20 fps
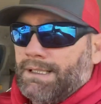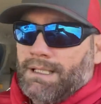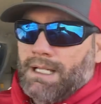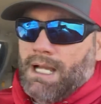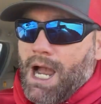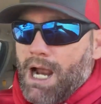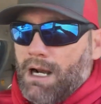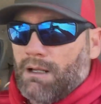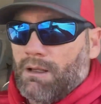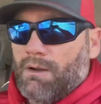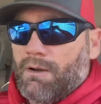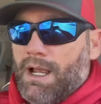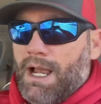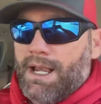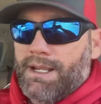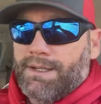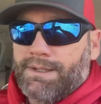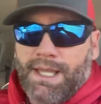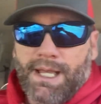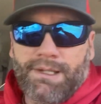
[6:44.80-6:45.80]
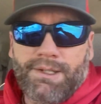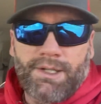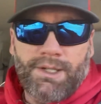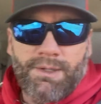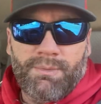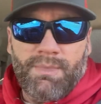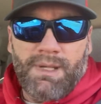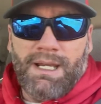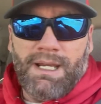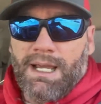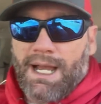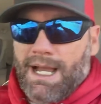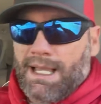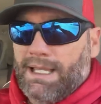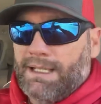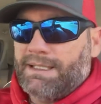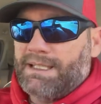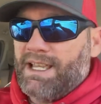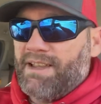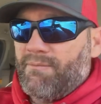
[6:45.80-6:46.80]
I don't know, guys, that's just me. I
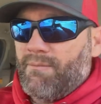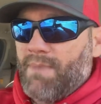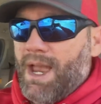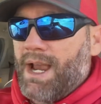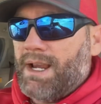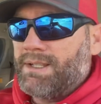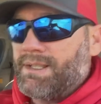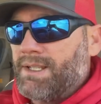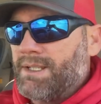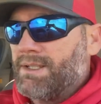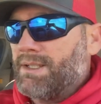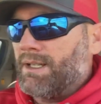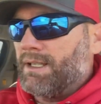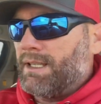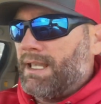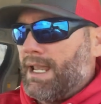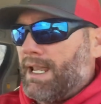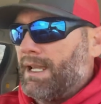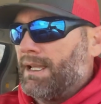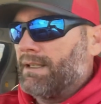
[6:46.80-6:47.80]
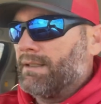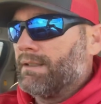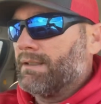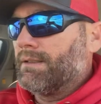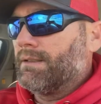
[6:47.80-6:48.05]
like to have magazines on hand